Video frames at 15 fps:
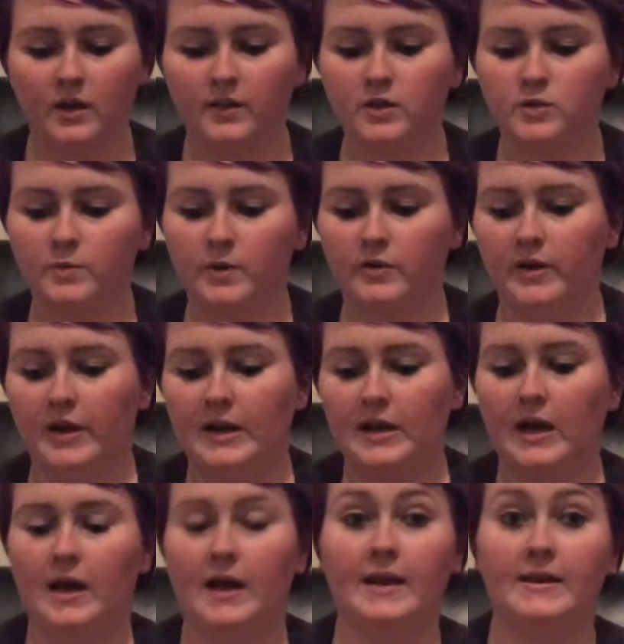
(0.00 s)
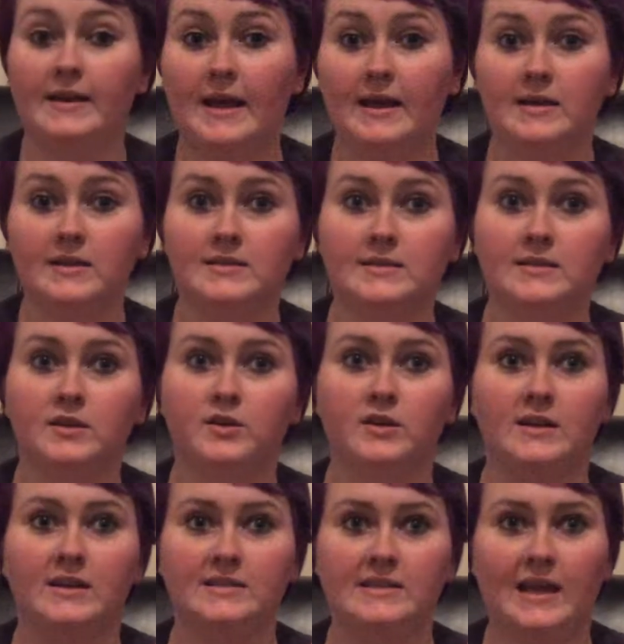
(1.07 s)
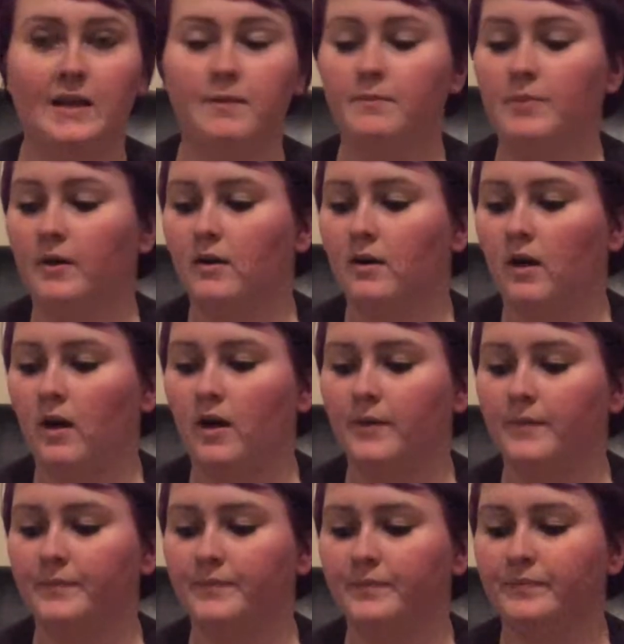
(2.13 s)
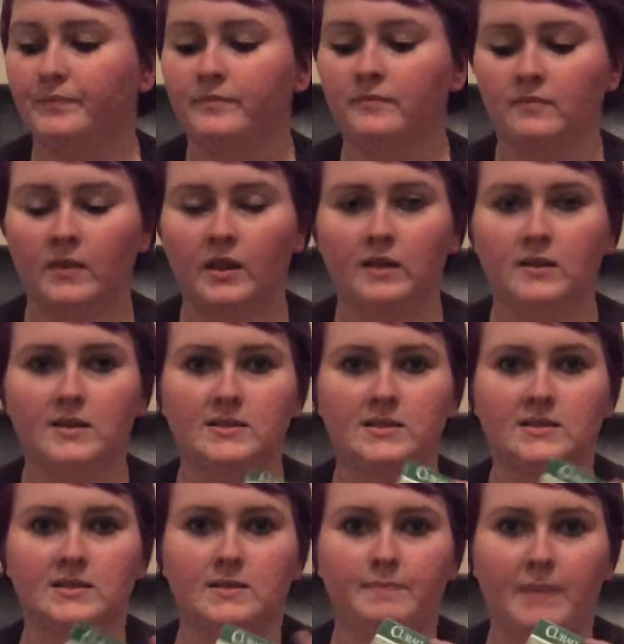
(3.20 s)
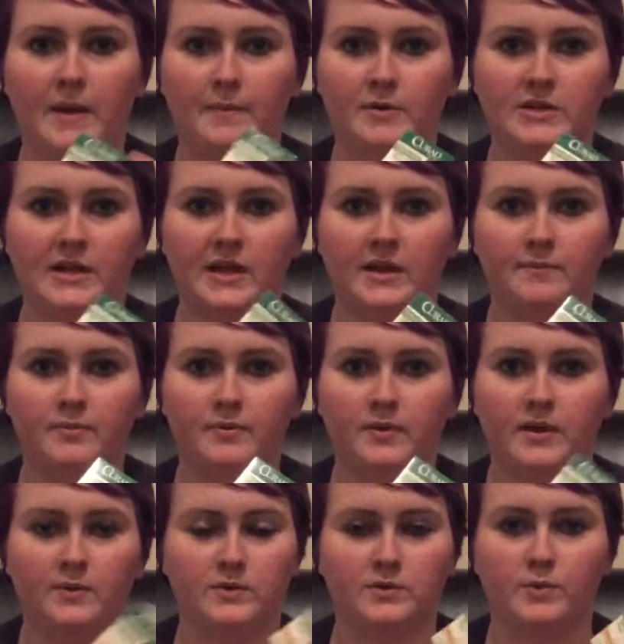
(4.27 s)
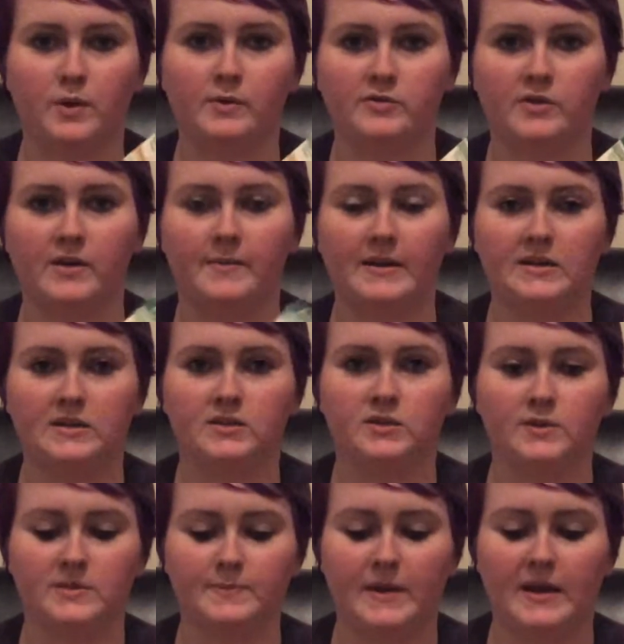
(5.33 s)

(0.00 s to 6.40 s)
those work great. Next, you're going to need tape. This is paper tape. It was what was recommended to us